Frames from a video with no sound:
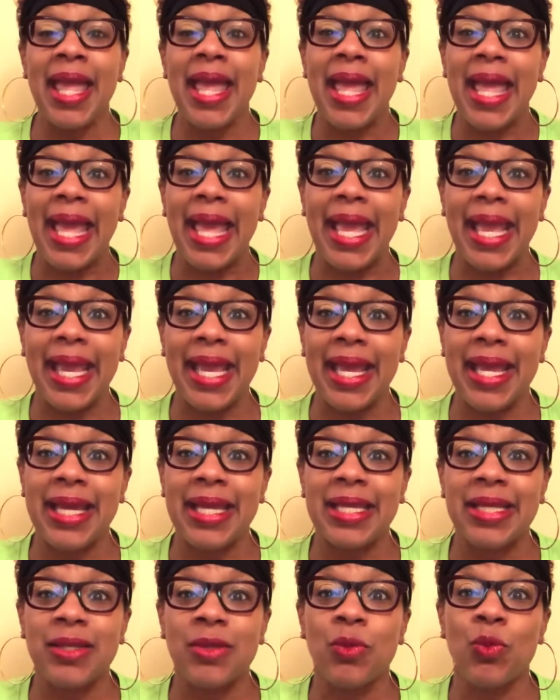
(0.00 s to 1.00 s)

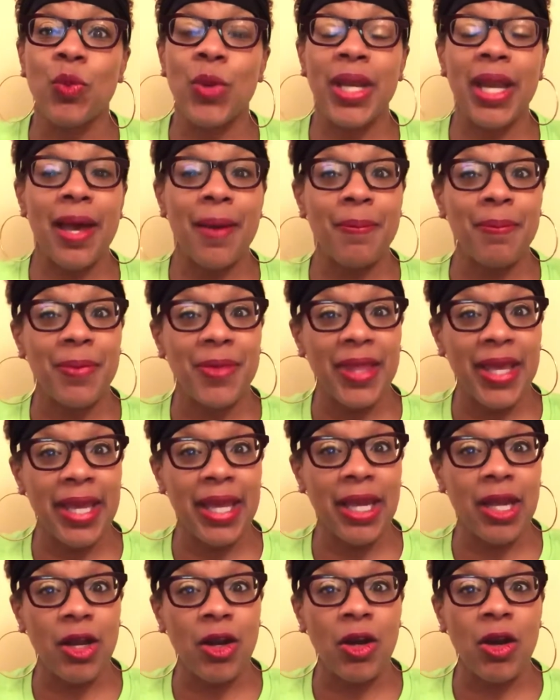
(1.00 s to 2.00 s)
And when I'm
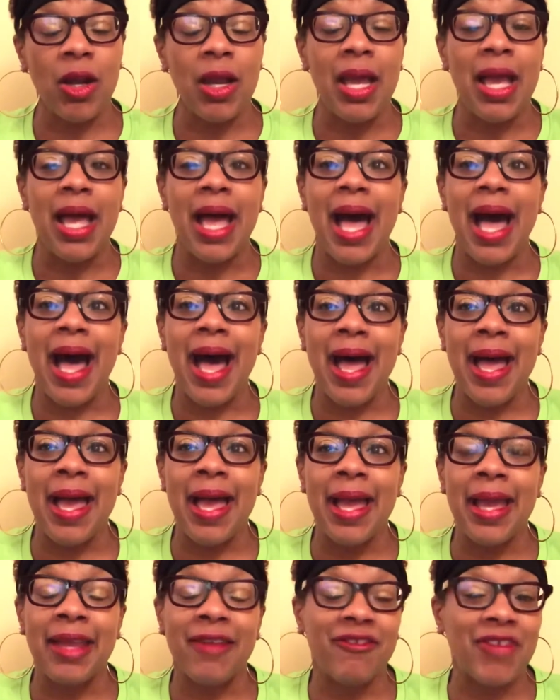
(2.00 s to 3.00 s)
there,
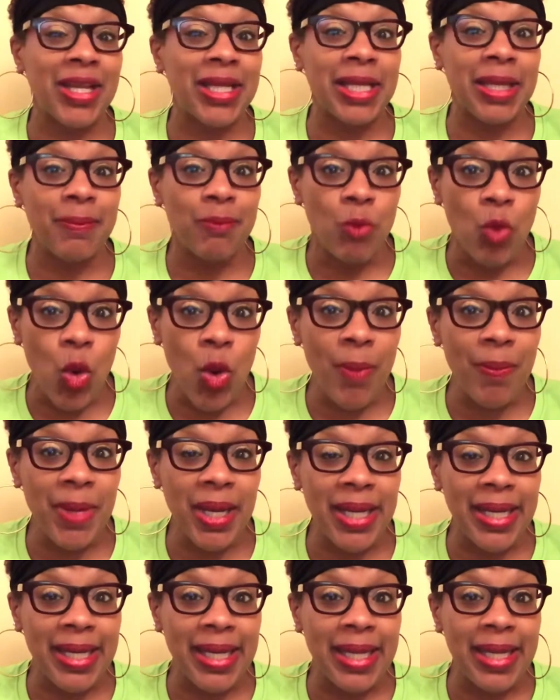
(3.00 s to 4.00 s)
if I need more
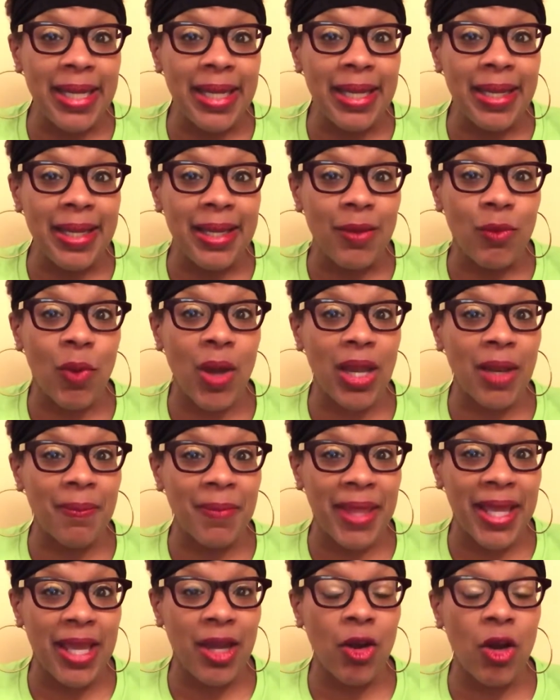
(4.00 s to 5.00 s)
money while I'm
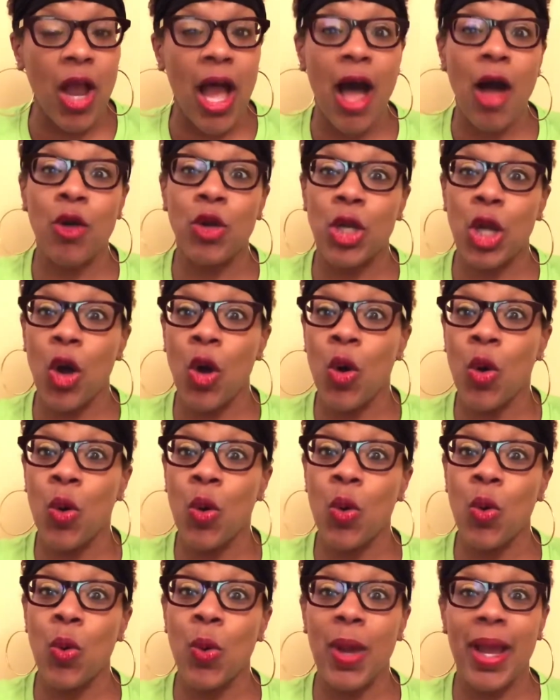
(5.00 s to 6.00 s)
there, I'll
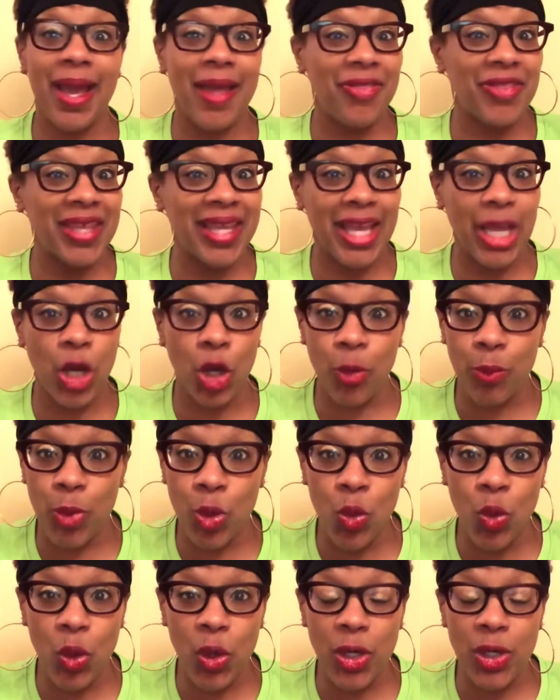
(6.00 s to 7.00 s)
go at the
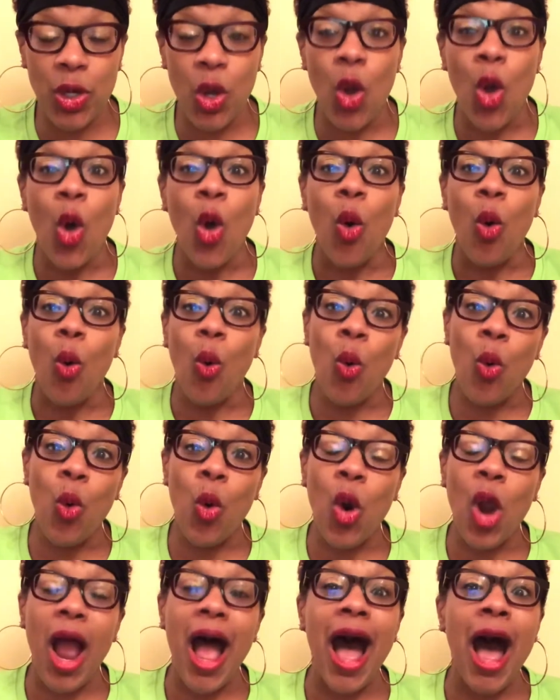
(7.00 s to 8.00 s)
airport,
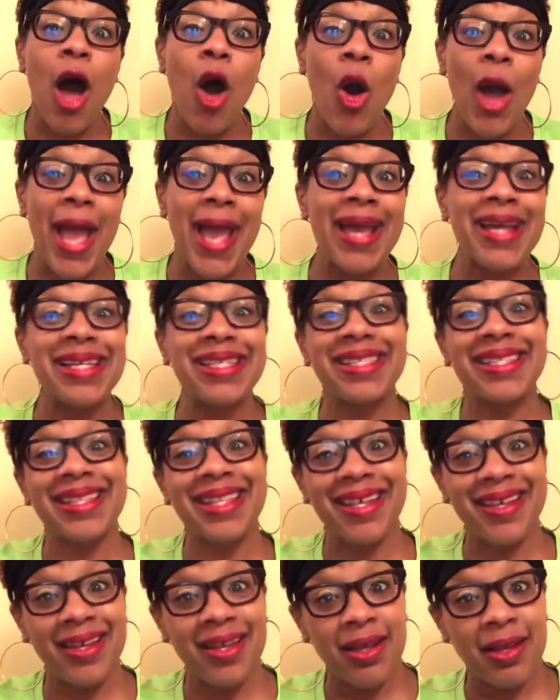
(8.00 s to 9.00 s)
or I'll ask
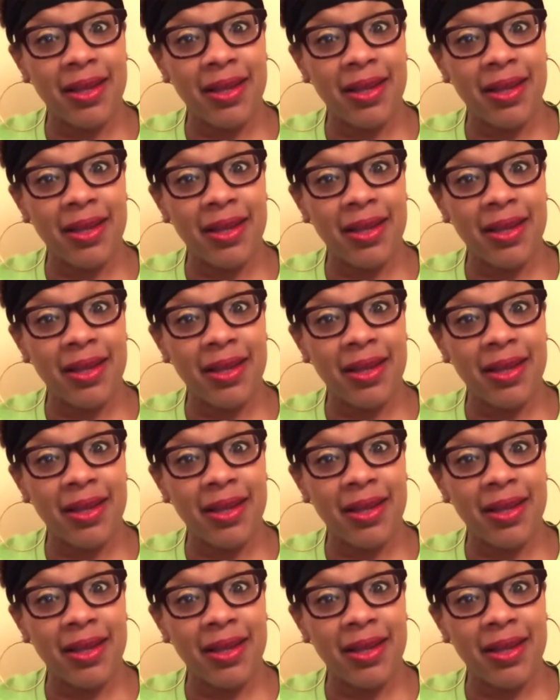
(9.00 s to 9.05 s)
the